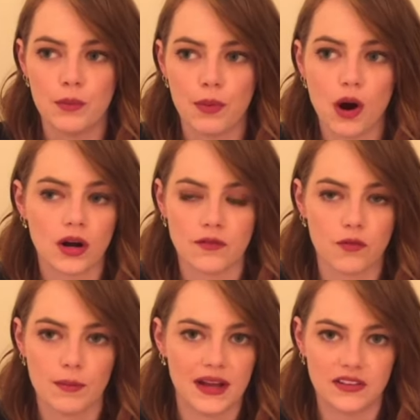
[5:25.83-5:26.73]
part of
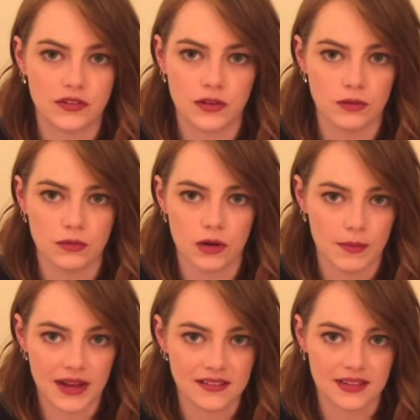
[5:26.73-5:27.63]
what makes you
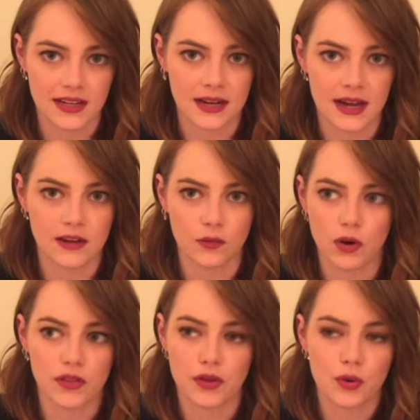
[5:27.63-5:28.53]
amazing and is
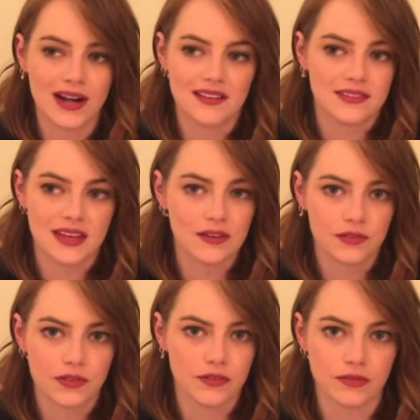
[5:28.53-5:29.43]
one of the greatest
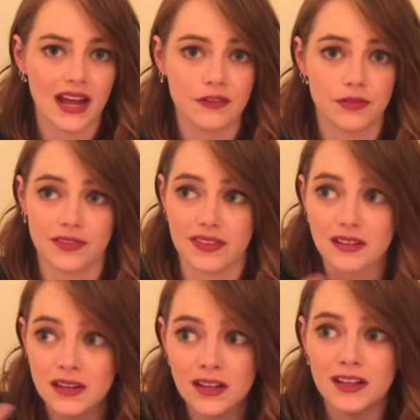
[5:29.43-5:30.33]
gifts of life is that